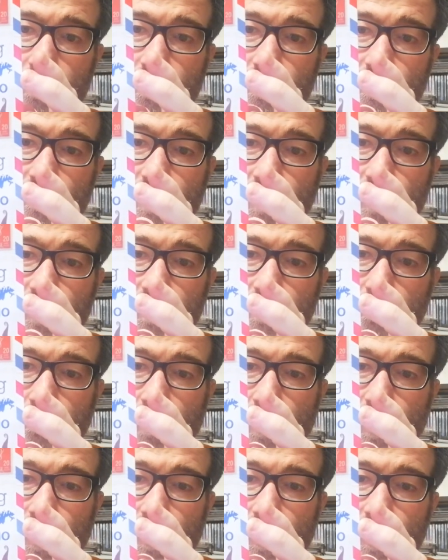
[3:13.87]
sent
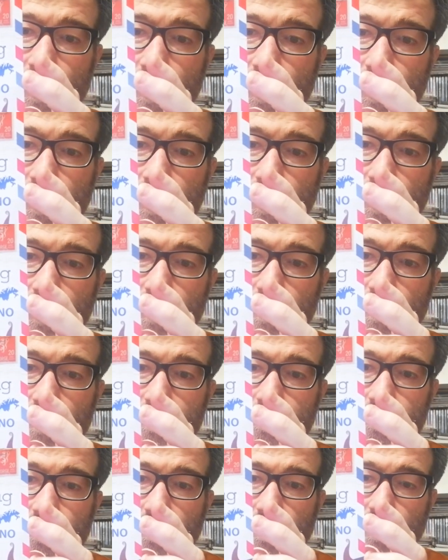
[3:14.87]
by
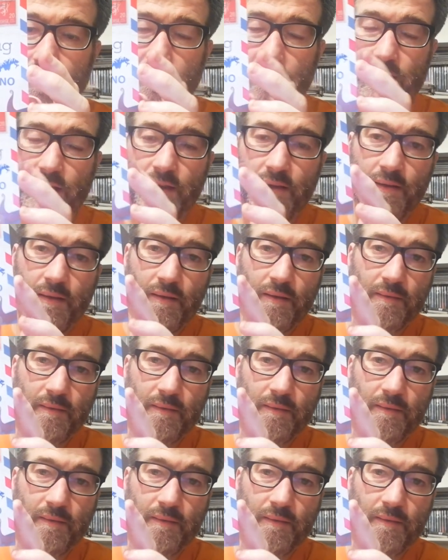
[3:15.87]
Derlinda,